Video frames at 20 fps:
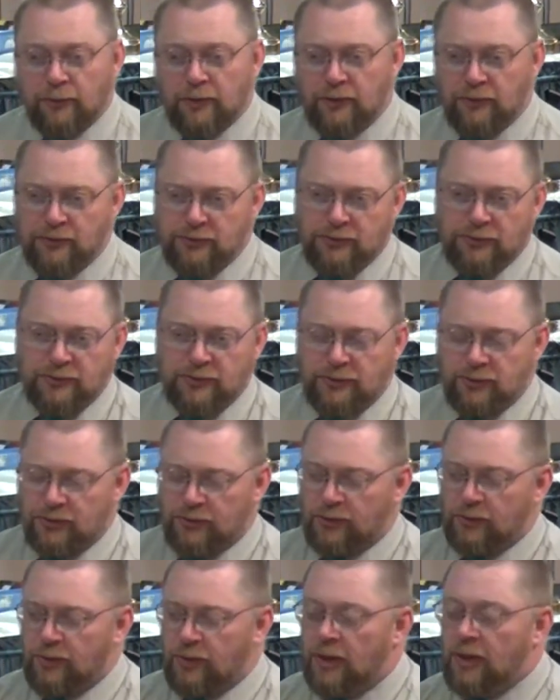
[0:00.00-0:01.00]
Well, there's a, there's
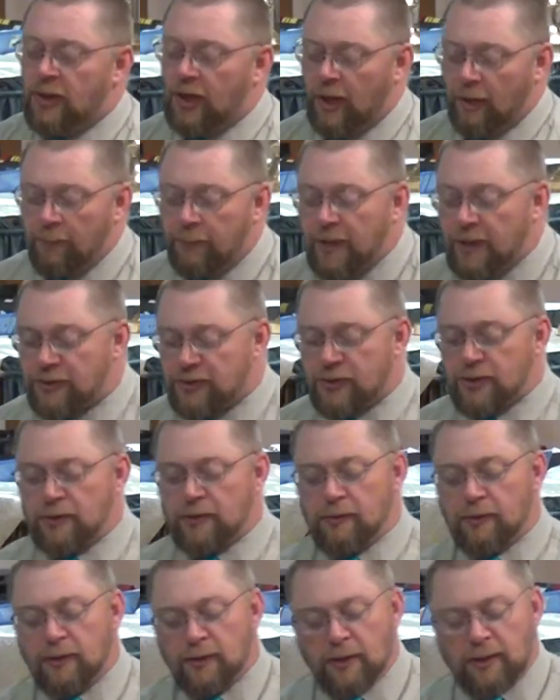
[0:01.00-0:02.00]
a, a mention